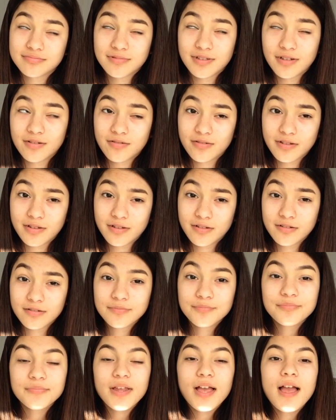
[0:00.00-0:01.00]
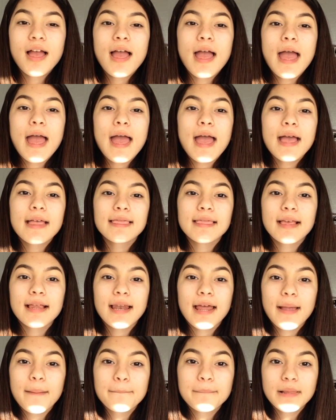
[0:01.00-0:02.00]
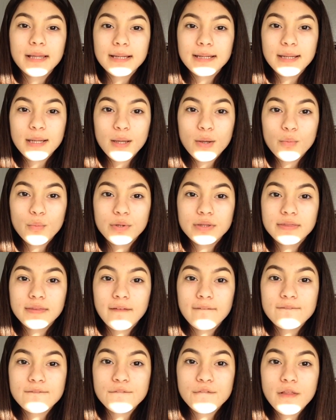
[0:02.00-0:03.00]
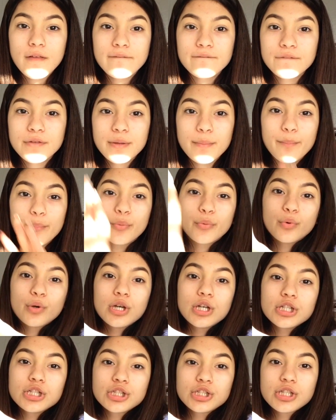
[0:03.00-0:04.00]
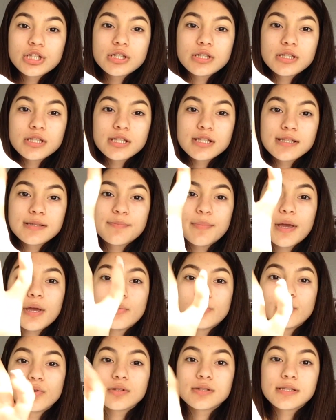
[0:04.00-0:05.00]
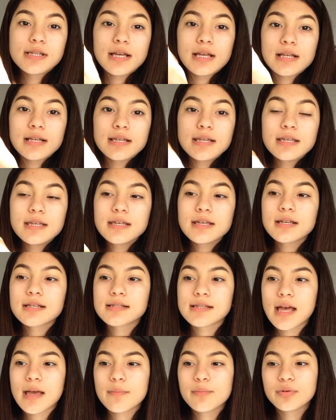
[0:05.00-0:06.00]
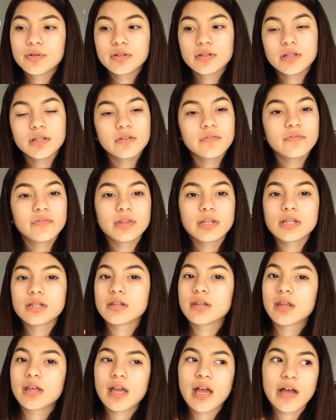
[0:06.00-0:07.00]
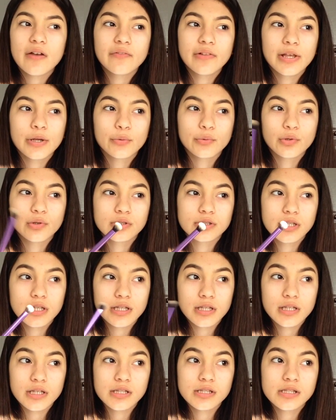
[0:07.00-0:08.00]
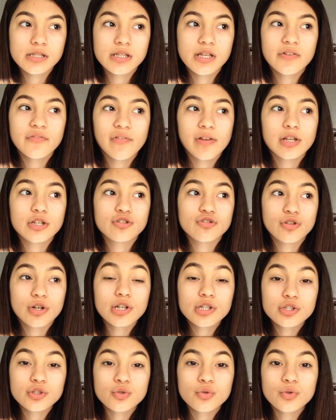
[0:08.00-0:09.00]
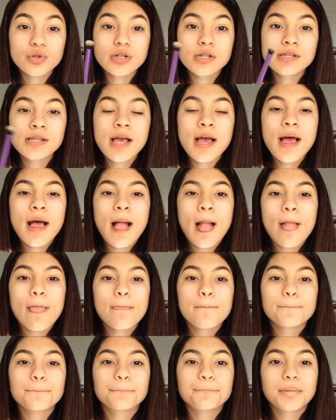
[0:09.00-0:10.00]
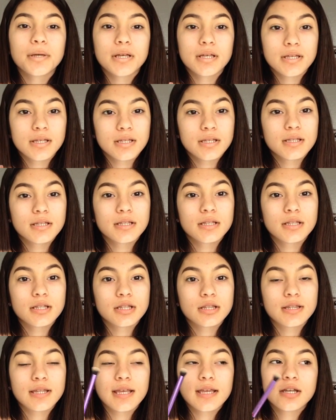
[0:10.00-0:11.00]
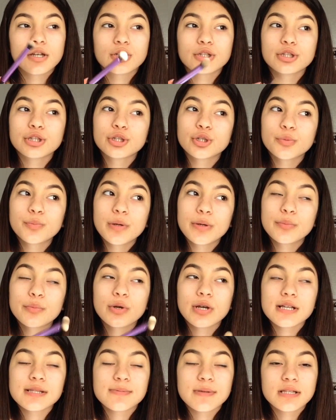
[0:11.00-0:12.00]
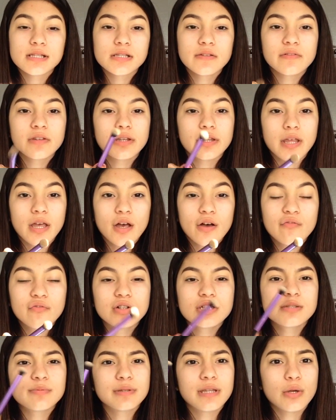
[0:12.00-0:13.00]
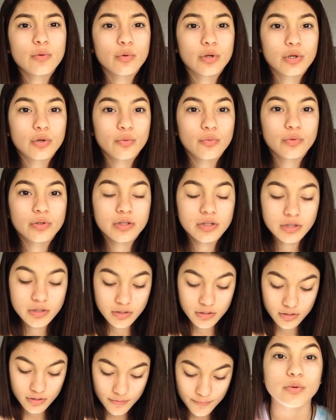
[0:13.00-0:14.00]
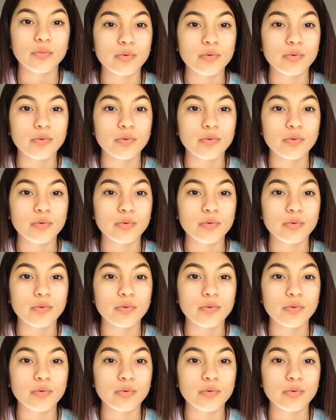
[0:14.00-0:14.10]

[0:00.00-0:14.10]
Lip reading: I don't care. And then I blend it with the fluffy brush. This is by Real Techniques. I believe that they have like Real Techniques stuff at drugstores, but they are a little bit more expensive than the e.l.f. ones, but they work really good.